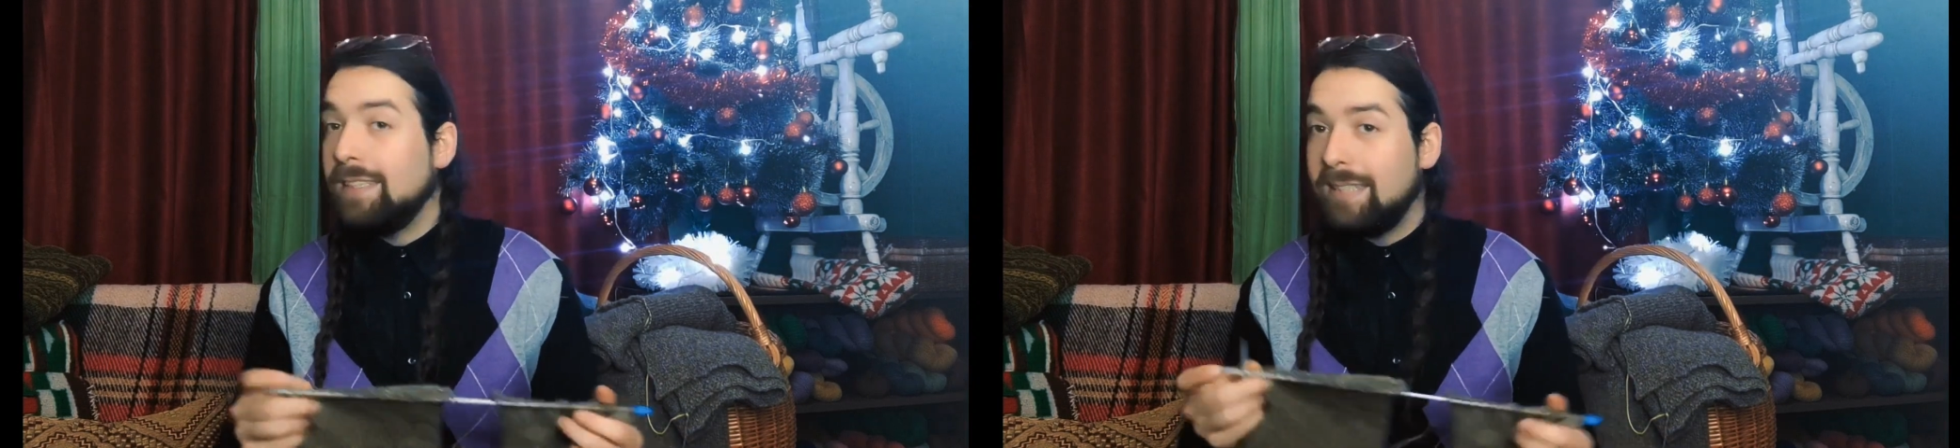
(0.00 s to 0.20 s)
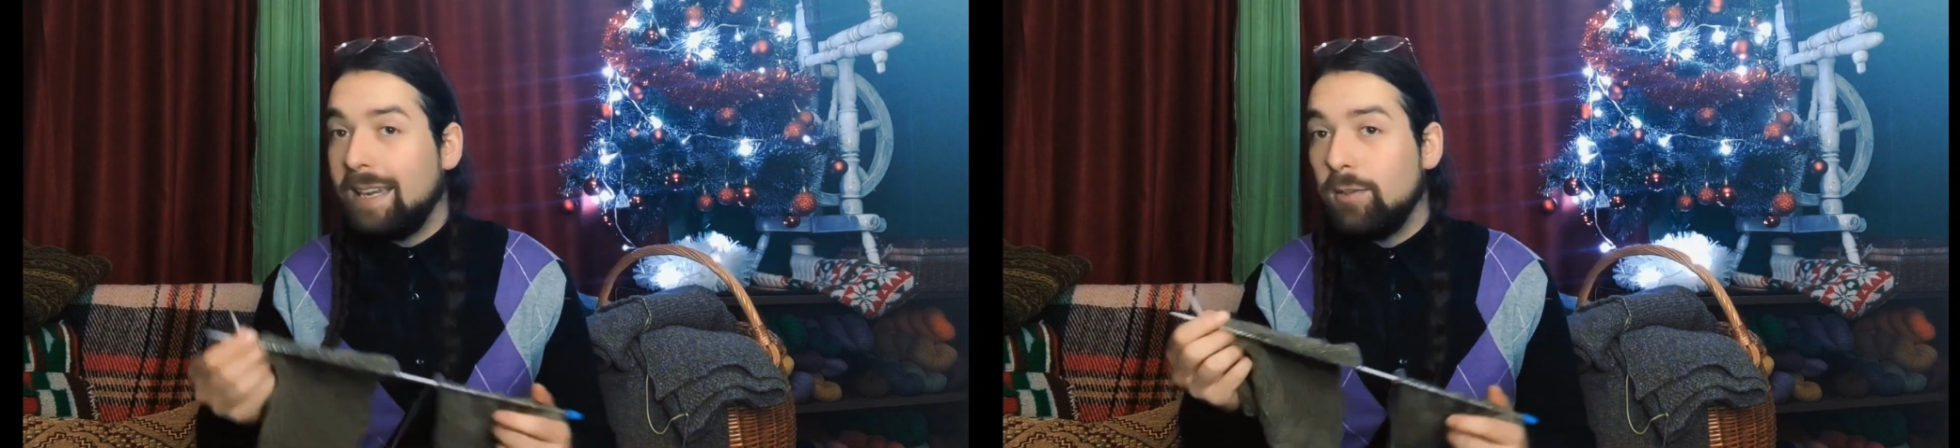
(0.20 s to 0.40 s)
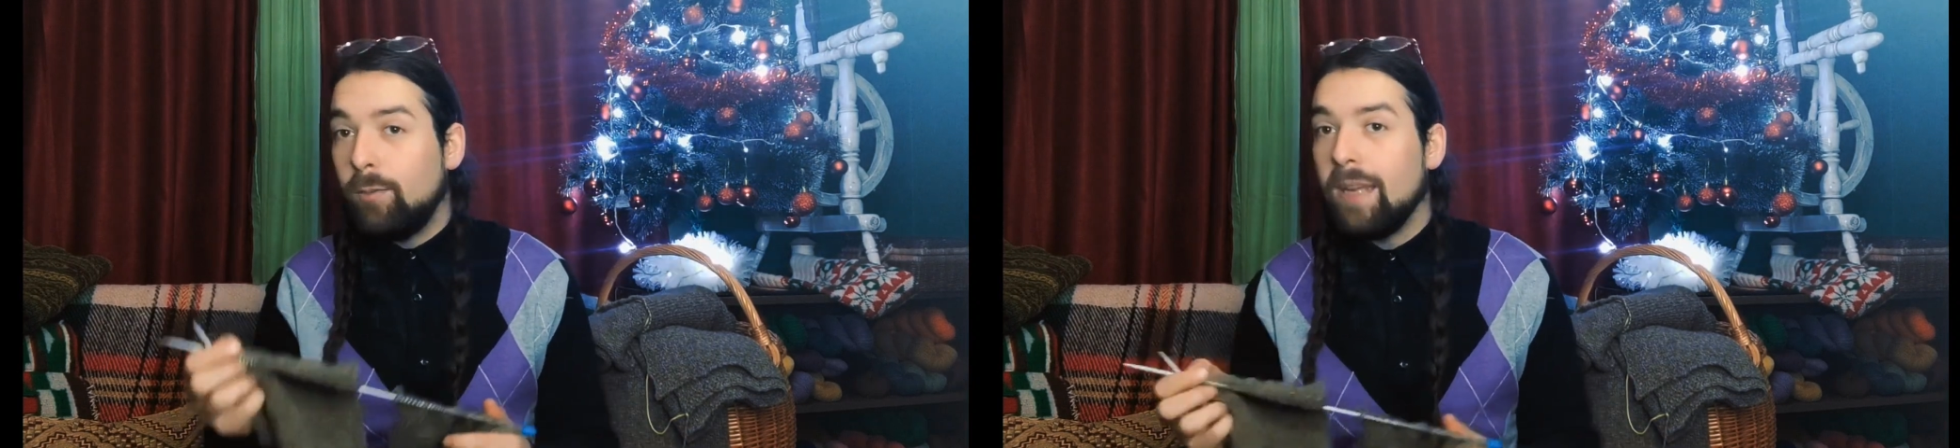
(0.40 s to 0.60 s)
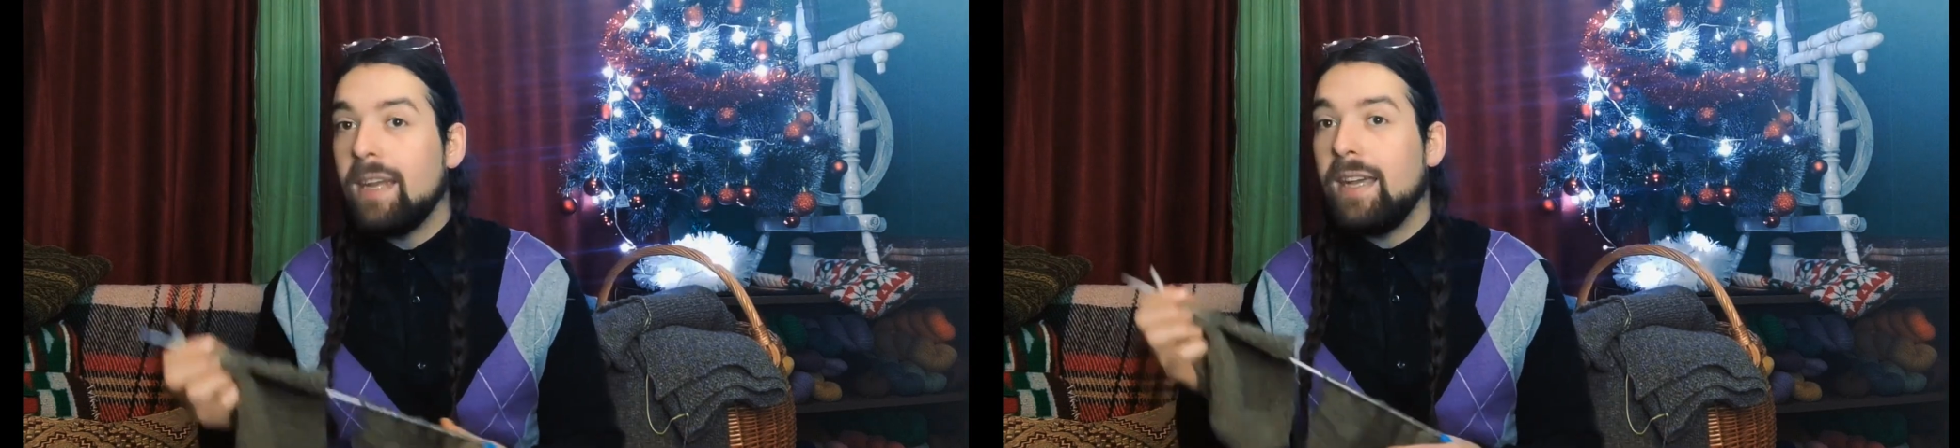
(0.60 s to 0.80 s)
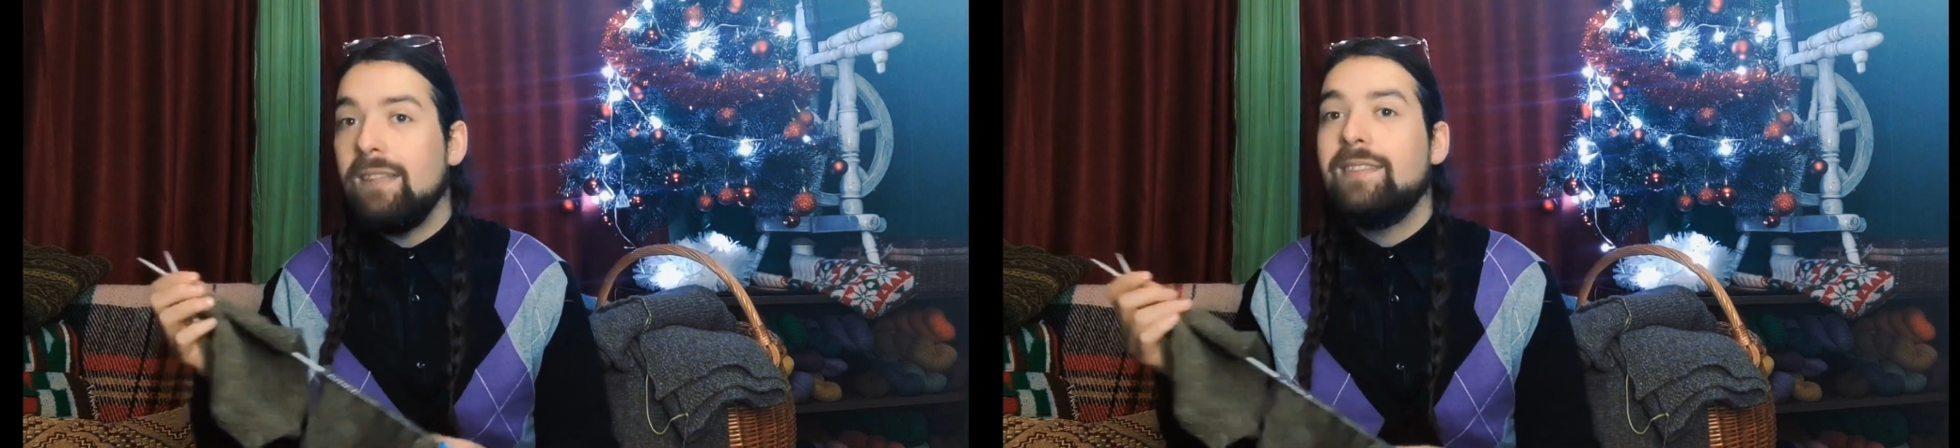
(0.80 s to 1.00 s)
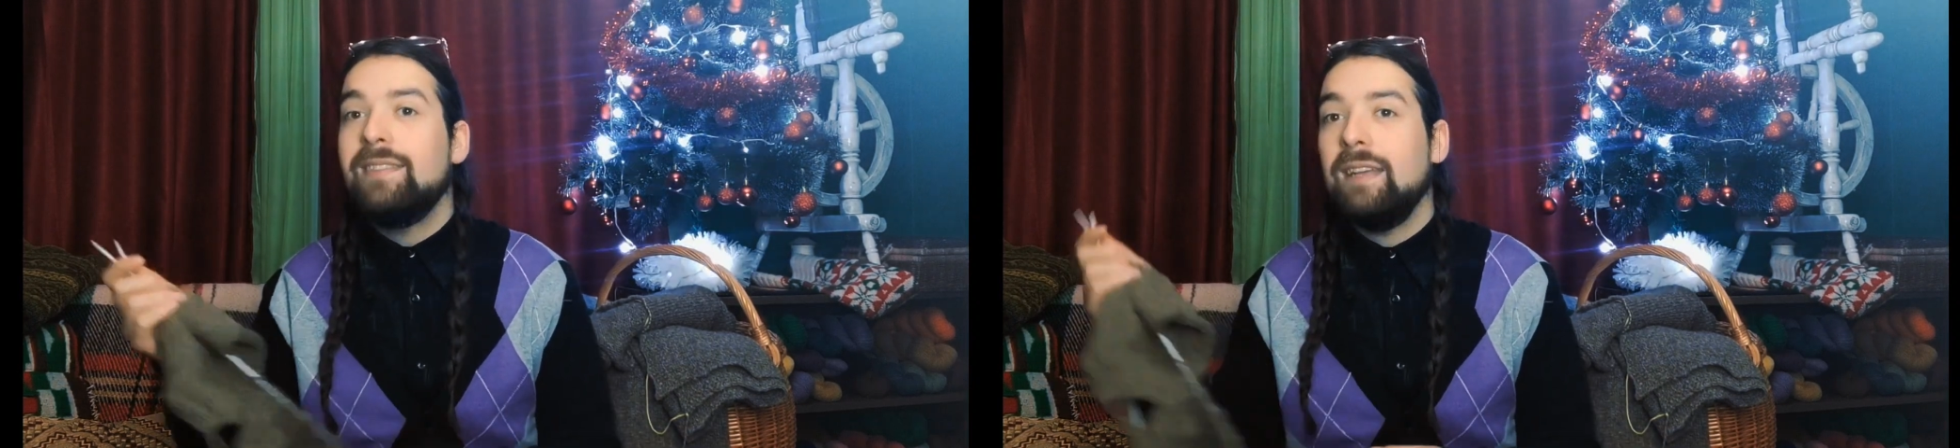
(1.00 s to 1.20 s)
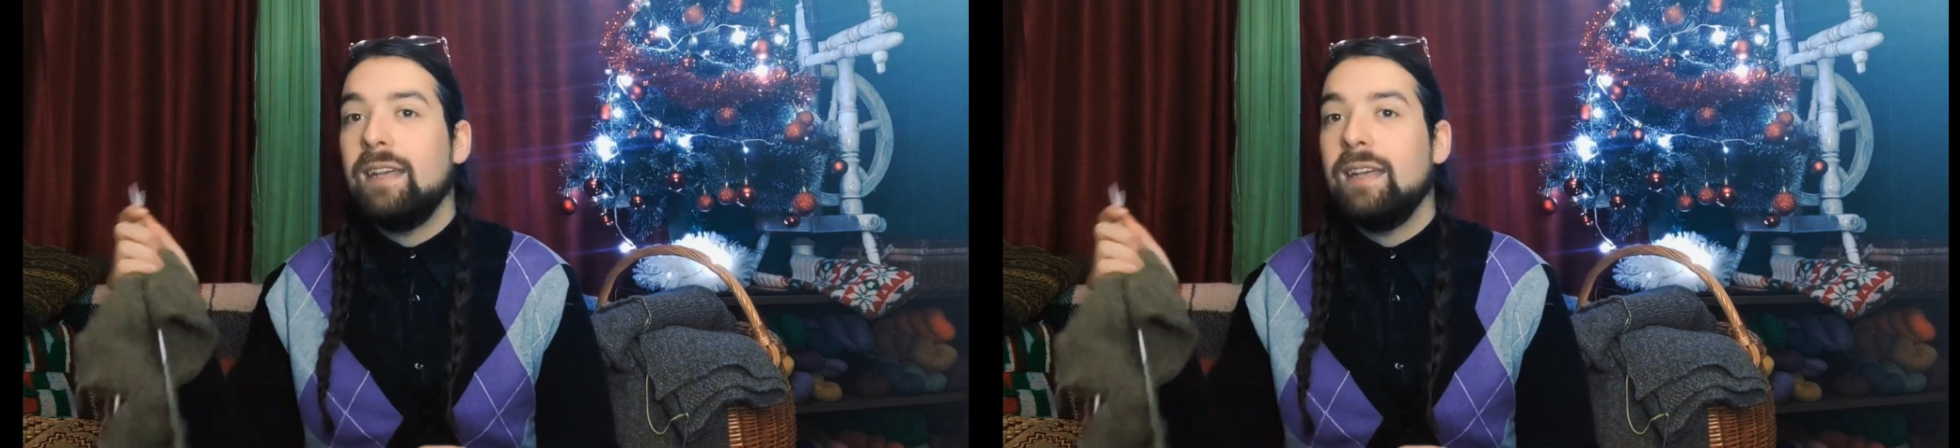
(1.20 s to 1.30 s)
the second one is